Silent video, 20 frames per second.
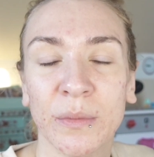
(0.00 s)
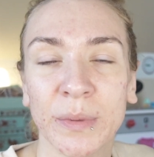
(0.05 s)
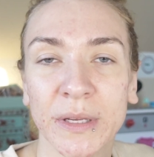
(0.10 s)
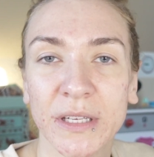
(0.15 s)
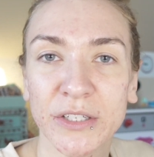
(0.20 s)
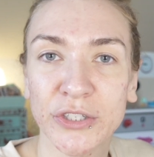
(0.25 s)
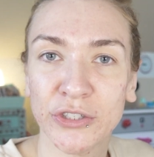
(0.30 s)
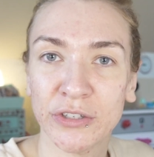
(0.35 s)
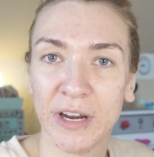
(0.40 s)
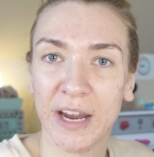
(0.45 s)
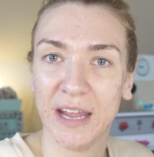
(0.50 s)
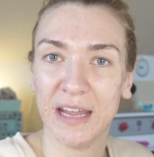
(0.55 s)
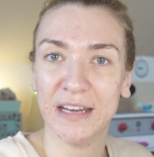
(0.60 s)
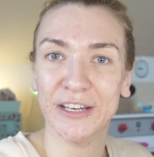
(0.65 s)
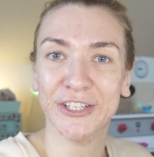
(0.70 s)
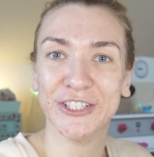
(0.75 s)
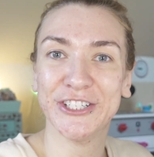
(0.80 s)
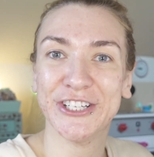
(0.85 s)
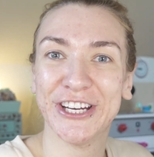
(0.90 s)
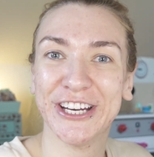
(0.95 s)
bit
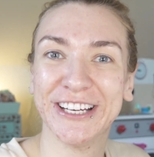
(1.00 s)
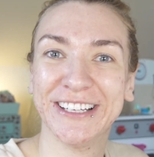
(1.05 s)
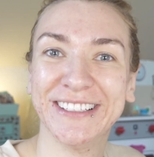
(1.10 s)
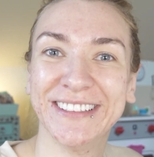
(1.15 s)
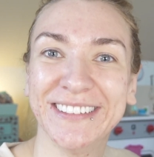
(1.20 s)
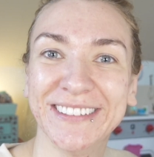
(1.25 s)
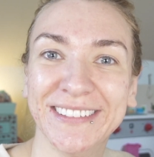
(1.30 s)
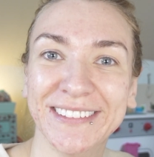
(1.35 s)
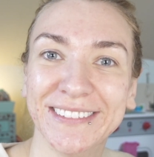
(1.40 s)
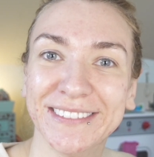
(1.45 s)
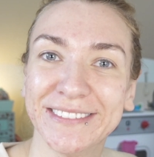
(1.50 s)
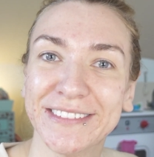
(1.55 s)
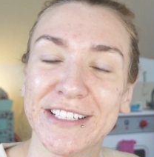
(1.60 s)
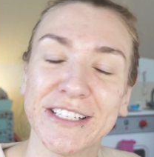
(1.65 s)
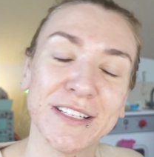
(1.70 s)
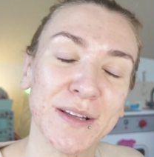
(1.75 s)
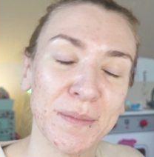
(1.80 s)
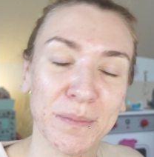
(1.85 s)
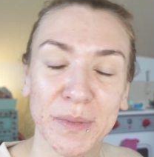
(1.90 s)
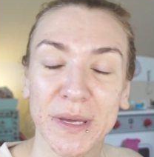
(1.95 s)
strange to
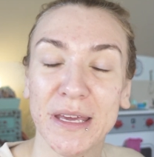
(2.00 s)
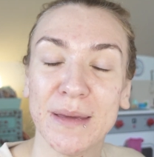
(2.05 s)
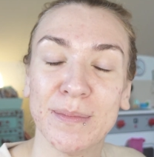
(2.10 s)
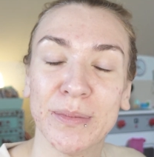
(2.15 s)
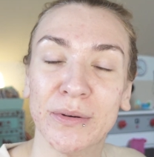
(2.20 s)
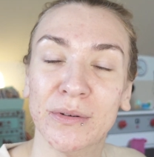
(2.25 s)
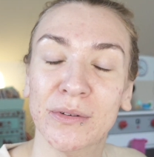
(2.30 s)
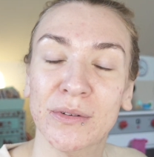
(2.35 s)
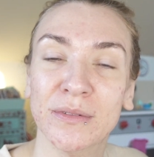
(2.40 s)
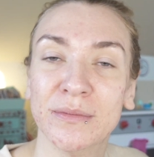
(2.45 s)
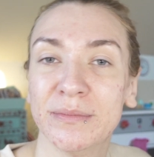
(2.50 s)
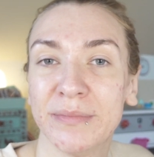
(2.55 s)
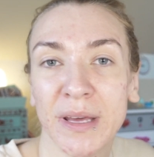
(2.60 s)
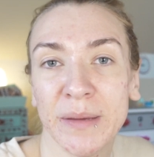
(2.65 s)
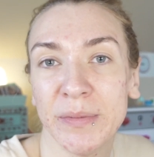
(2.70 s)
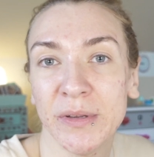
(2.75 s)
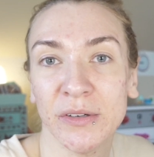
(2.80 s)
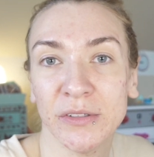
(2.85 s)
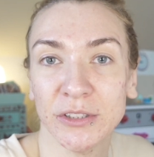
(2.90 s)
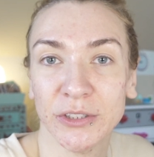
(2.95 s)
some people,
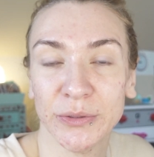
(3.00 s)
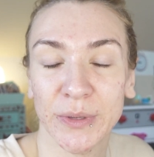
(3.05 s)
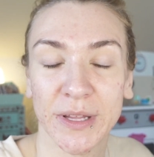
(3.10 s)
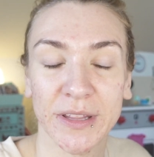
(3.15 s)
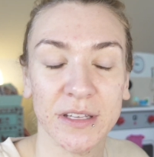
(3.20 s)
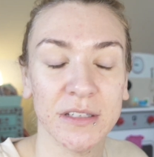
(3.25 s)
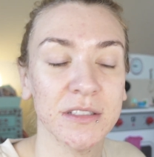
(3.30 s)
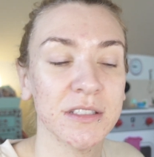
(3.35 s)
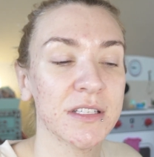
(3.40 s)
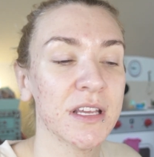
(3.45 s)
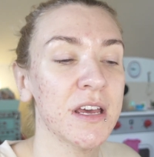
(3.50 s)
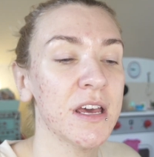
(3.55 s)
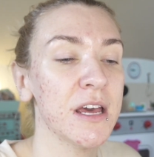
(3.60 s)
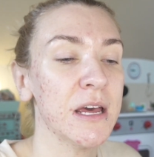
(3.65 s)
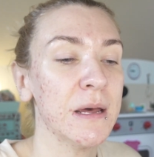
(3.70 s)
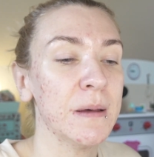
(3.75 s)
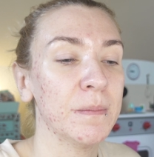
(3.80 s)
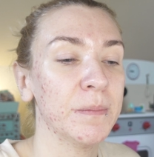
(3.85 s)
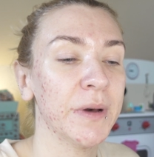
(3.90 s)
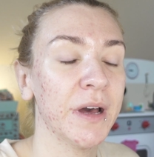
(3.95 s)
maybe not to others,
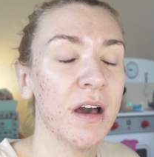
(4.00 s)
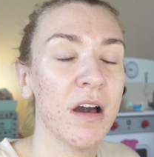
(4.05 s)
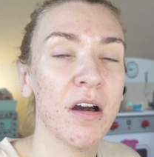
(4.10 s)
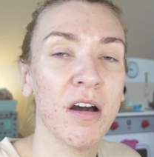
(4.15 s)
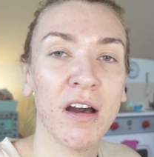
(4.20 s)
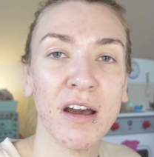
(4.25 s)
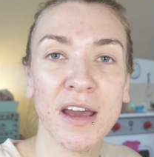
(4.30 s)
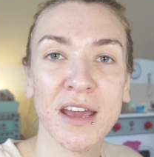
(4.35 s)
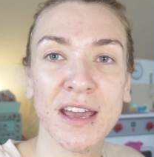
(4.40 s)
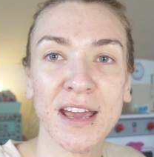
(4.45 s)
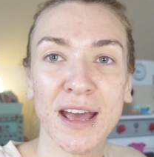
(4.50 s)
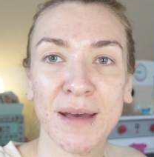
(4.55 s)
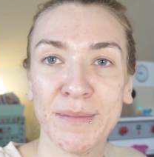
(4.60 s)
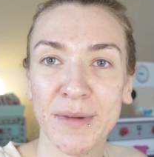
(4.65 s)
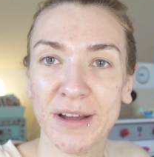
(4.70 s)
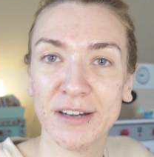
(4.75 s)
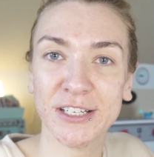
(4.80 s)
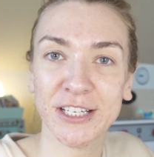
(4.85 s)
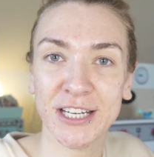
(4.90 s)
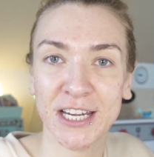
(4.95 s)
but I am
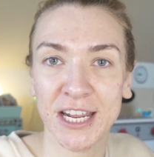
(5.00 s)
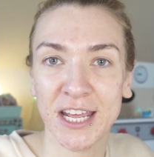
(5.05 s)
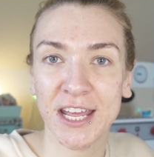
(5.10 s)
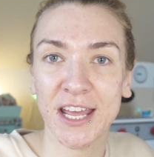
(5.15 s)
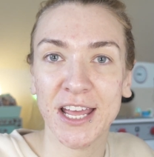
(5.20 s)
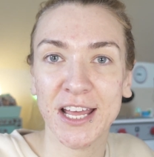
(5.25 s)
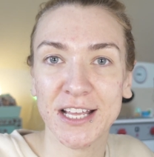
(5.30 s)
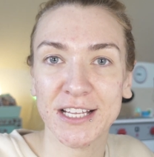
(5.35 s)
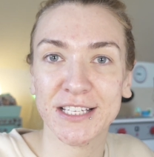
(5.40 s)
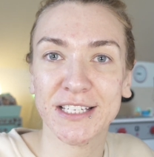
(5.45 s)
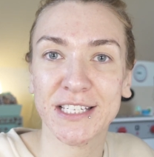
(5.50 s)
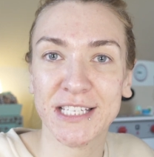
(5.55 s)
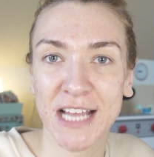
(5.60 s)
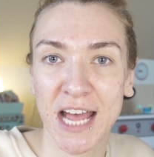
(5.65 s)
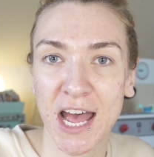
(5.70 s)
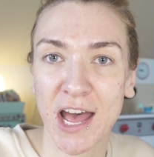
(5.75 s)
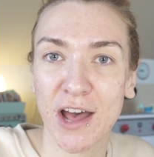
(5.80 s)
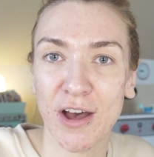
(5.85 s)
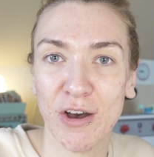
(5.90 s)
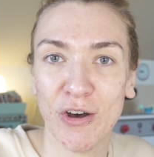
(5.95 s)
actually
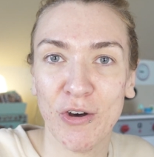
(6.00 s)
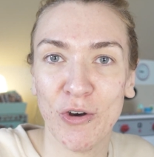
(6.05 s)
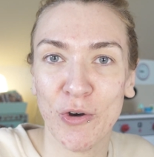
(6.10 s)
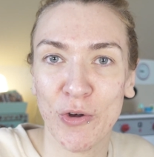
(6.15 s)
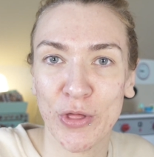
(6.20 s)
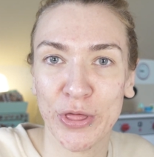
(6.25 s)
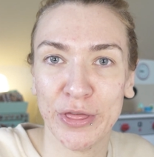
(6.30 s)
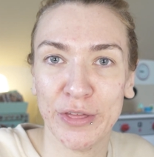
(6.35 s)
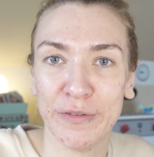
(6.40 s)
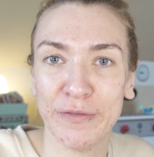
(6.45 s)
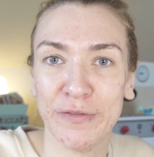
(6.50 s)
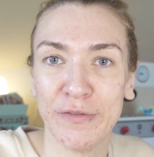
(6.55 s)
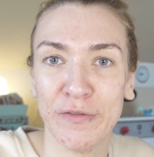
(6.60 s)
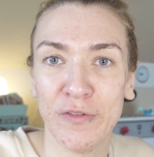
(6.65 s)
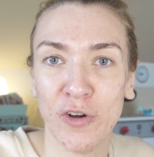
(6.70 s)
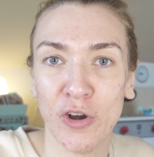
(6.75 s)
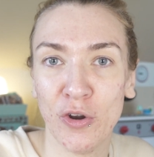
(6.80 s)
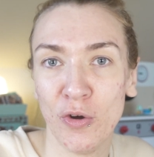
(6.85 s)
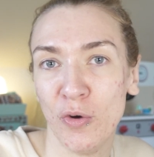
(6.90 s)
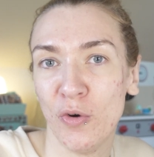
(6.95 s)
sat on the
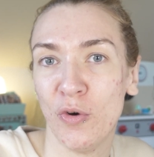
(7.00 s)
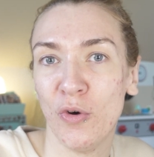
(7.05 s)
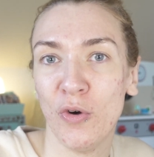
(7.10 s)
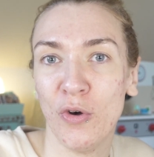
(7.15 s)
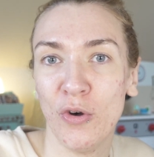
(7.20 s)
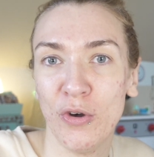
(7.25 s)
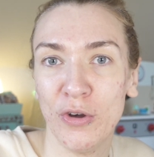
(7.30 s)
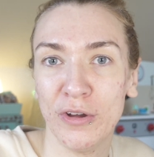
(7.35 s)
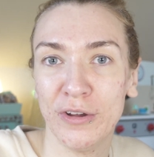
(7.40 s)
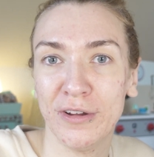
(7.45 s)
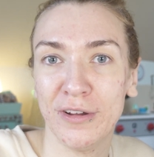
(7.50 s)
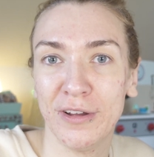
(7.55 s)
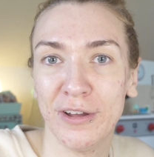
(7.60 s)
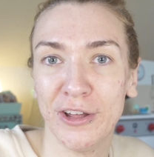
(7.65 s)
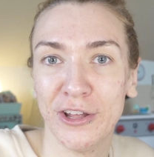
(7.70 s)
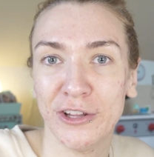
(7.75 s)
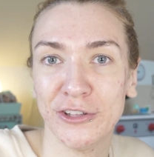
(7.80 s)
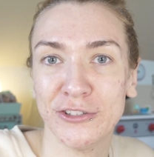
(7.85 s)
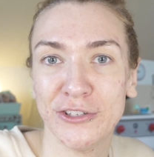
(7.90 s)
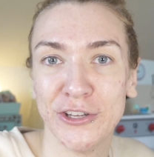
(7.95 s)
floor
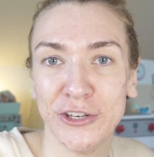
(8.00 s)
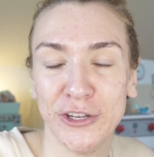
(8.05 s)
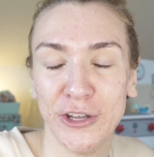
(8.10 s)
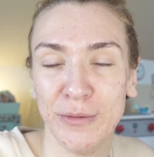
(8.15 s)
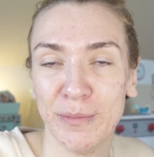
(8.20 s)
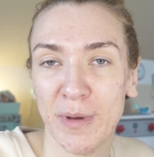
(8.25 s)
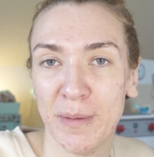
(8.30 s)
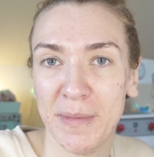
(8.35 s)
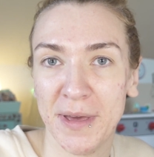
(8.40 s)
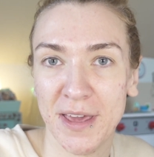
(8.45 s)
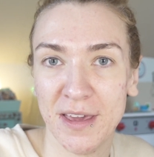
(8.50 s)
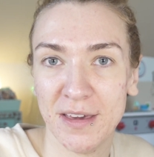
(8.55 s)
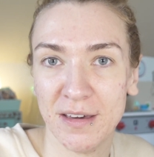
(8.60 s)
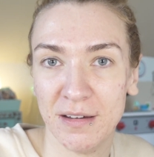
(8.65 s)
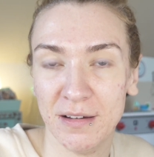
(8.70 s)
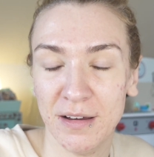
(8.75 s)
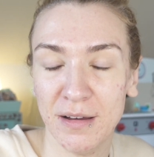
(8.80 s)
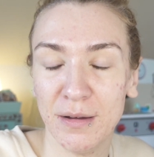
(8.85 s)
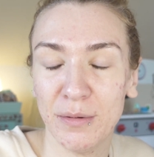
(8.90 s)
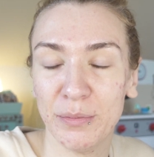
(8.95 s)
to do my
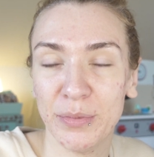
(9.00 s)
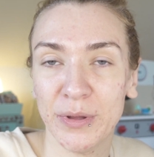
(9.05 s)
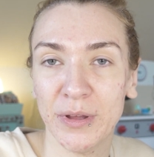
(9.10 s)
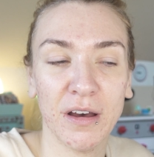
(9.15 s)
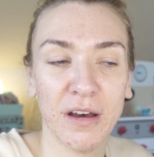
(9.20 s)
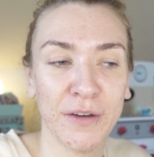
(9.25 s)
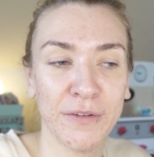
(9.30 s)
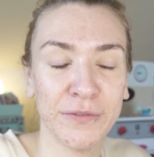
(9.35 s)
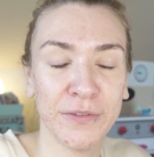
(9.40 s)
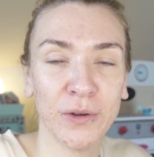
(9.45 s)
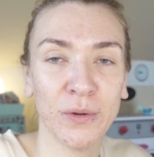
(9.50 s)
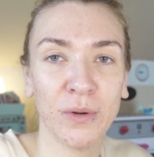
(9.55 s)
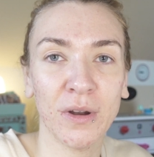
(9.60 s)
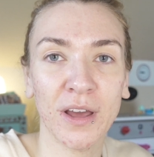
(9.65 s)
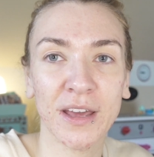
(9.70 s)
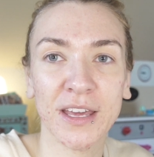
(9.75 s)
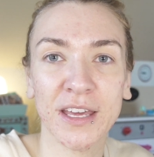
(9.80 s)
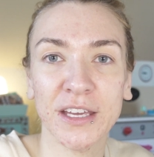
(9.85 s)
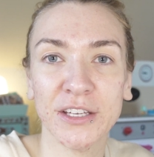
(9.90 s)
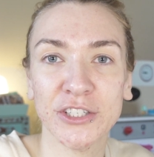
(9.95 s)
makeup. I feel
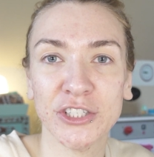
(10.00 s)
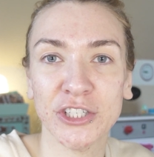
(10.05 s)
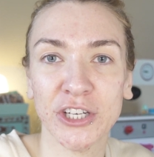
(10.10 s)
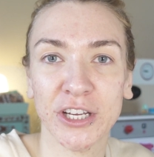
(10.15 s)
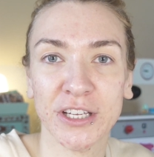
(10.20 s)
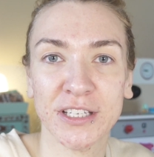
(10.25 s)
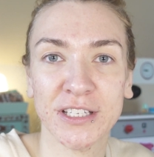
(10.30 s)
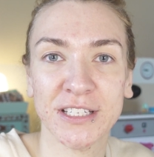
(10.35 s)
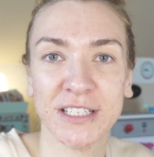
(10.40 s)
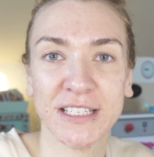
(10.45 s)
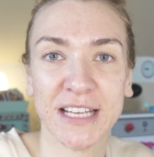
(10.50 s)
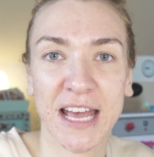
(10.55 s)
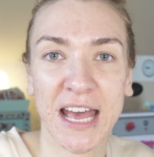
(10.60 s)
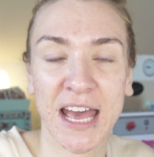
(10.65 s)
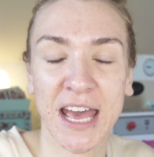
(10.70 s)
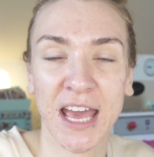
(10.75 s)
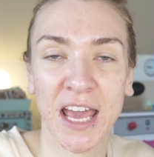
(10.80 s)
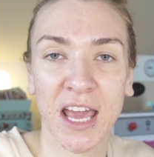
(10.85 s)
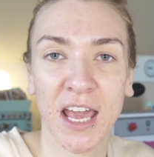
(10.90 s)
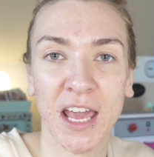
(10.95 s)
like it's just
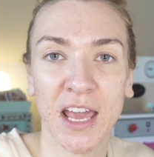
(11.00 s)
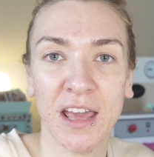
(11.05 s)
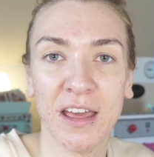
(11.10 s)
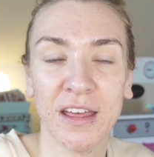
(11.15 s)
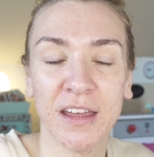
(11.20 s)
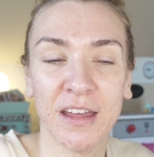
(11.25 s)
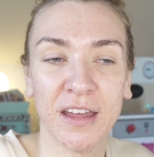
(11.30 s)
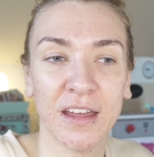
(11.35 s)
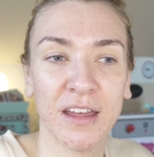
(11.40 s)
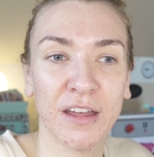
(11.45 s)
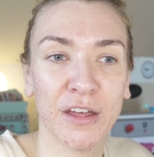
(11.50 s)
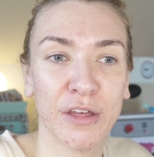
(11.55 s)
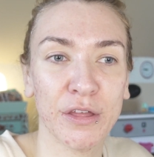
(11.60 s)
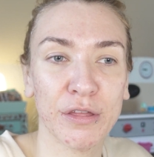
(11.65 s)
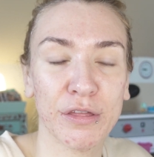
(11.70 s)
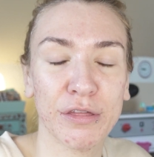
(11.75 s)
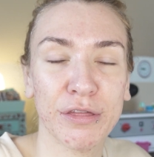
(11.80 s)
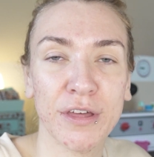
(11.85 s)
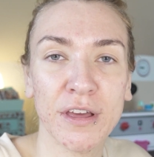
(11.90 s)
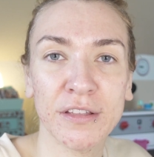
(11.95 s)
a
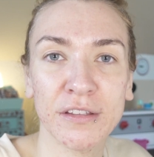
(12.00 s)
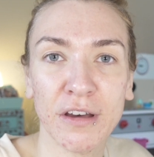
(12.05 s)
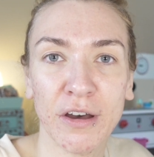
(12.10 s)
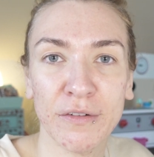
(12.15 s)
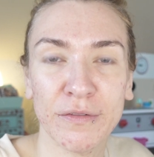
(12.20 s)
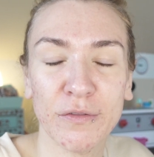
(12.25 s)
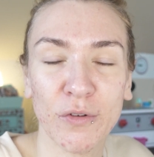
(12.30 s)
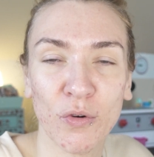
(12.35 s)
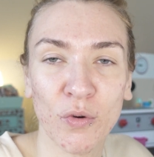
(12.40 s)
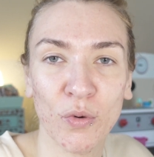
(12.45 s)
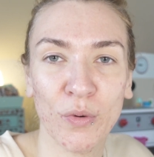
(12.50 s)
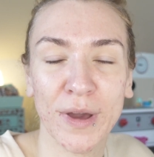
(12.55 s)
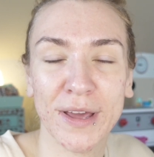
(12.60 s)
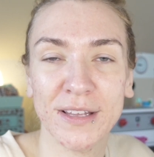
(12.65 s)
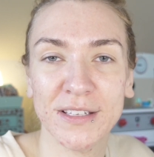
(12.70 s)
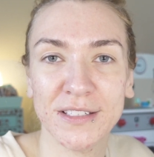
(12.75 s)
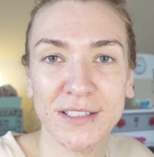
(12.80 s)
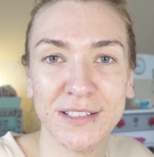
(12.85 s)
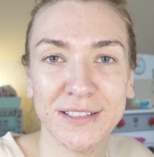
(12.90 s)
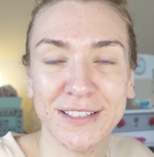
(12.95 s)
thing that I've
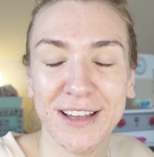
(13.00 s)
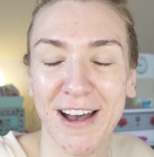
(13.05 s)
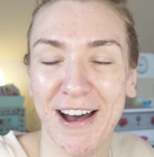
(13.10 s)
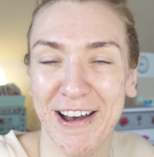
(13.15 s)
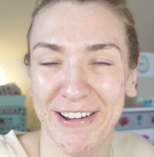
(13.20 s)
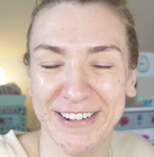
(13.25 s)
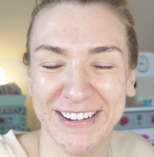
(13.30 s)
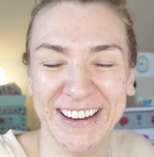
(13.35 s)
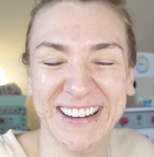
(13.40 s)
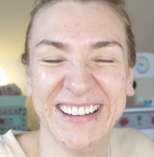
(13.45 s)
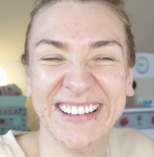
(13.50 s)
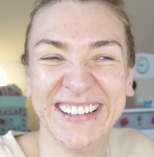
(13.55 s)
always done.